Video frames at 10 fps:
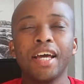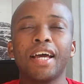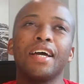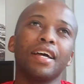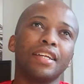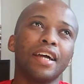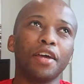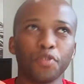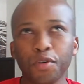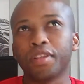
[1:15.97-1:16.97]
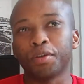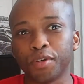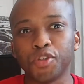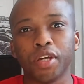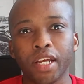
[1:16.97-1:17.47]
and I thought they were
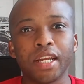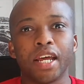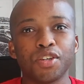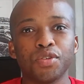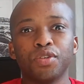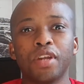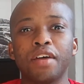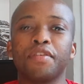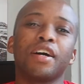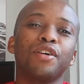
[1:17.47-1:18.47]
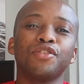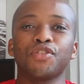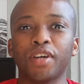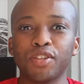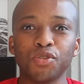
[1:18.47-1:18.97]
trading an actual live account. So
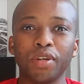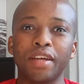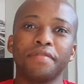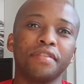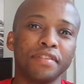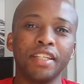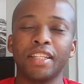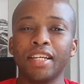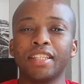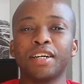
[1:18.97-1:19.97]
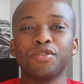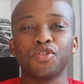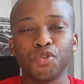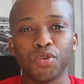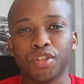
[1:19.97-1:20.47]
I saw like 53,000
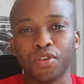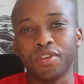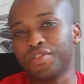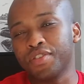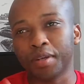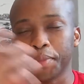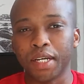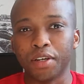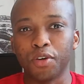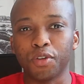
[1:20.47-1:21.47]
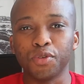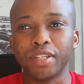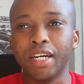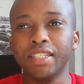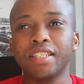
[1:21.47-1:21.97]
US dollars or something along those
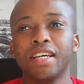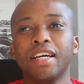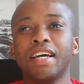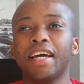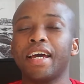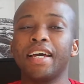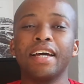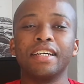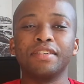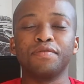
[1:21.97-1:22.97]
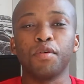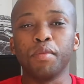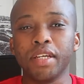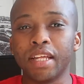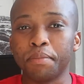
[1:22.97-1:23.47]
lines. And for
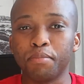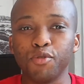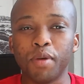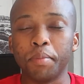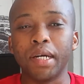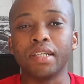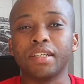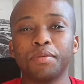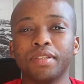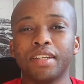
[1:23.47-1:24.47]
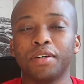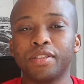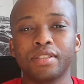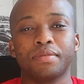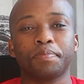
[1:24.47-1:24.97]
me, that blew my mind. I mean, I
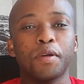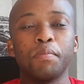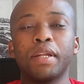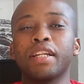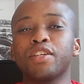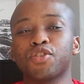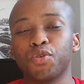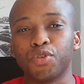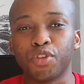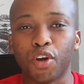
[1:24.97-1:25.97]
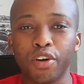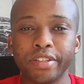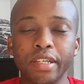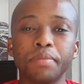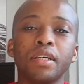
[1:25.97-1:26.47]
was completely sold on the
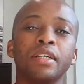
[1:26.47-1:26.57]
concept.